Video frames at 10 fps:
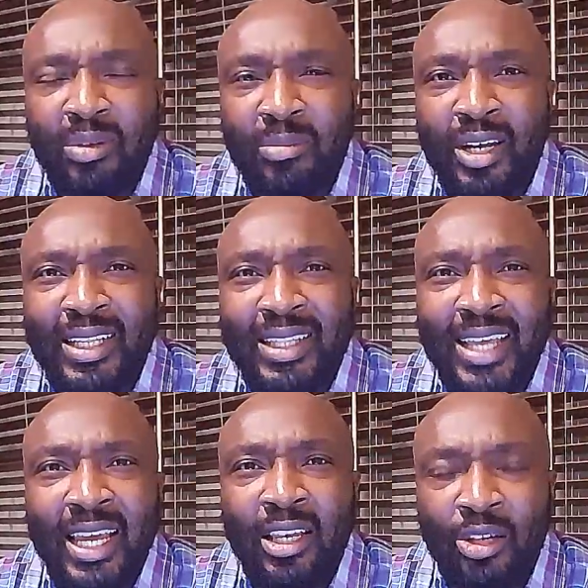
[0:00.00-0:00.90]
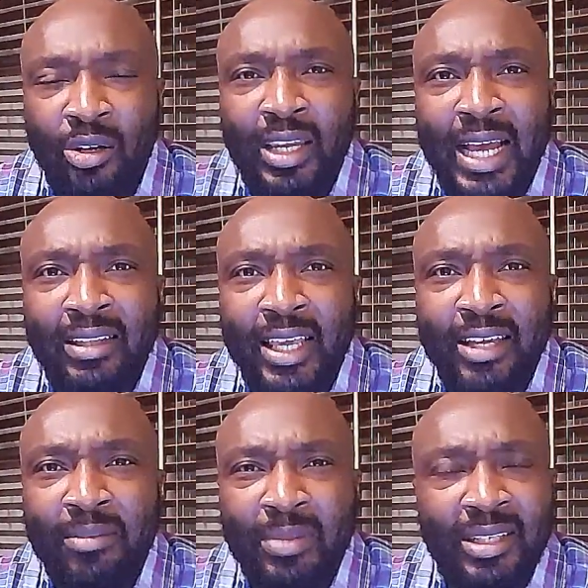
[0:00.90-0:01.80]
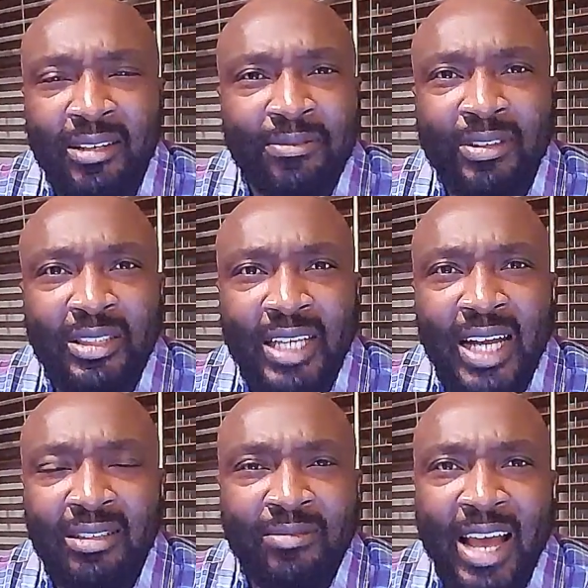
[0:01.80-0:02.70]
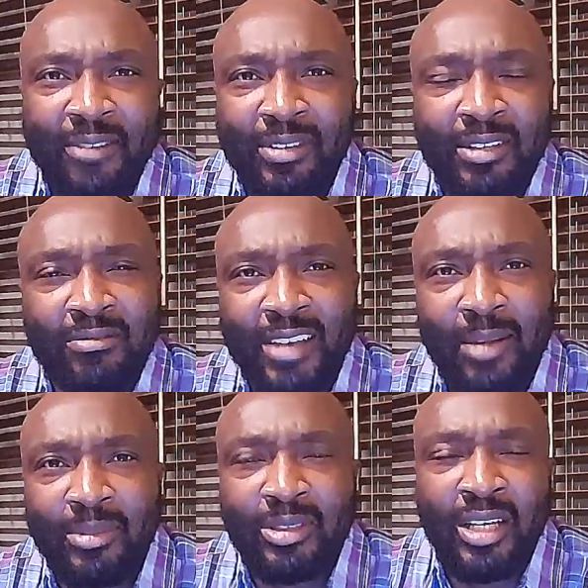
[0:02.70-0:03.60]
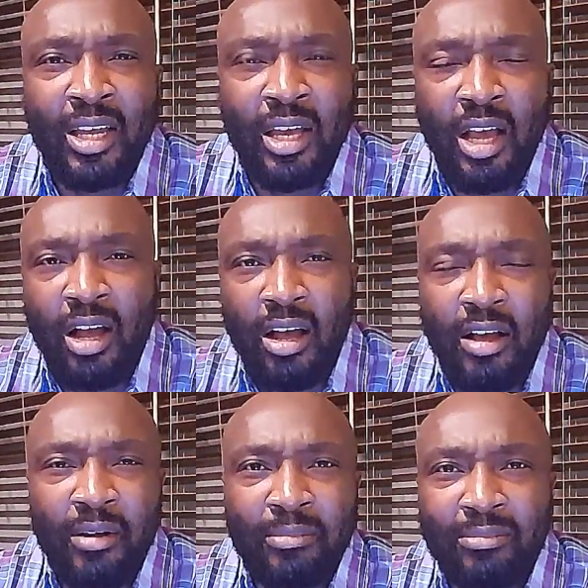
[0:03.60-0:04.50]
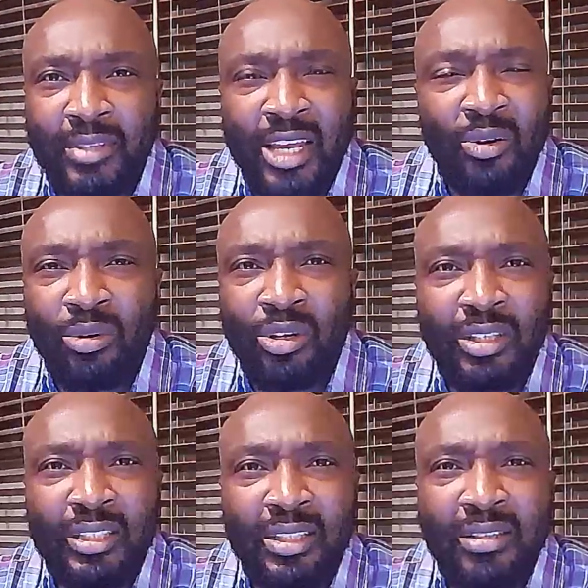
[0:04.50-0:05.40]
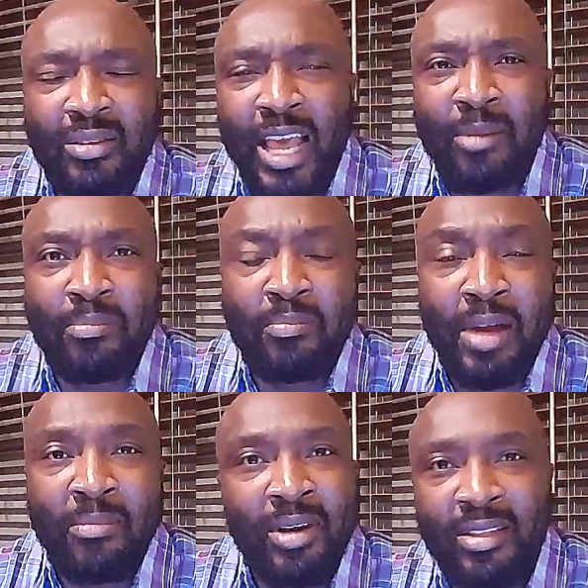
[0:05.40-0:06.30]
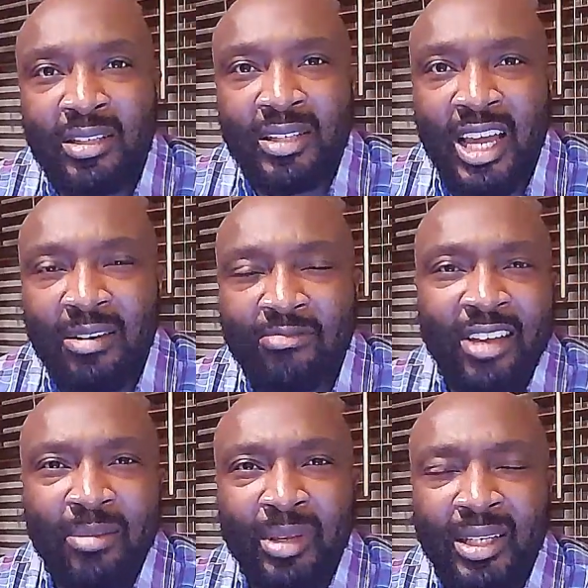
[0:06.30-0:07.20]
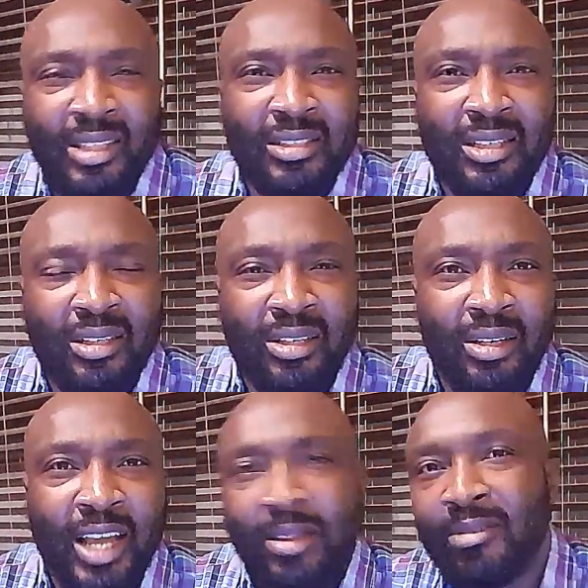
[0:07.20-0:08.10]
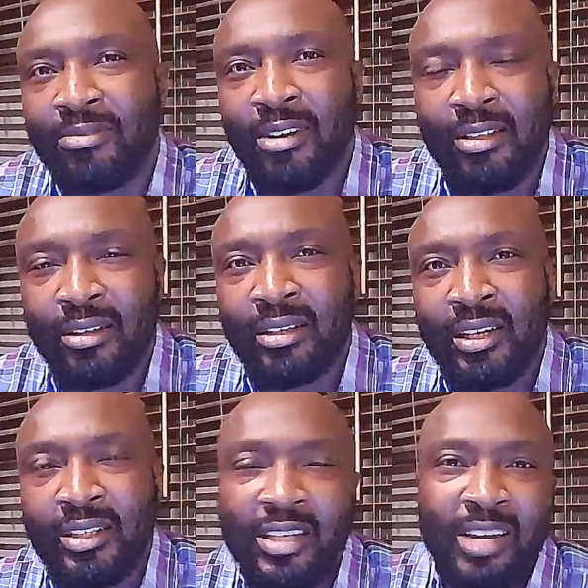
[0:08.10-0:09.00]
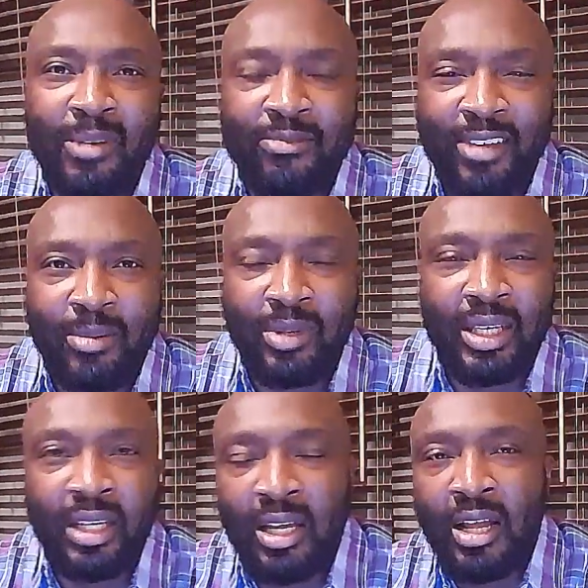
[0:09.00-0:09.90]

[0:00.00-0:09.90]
but they look like they can be different sides of African families. They don't look like my mother's side of the family doesn't look like the father side of my family,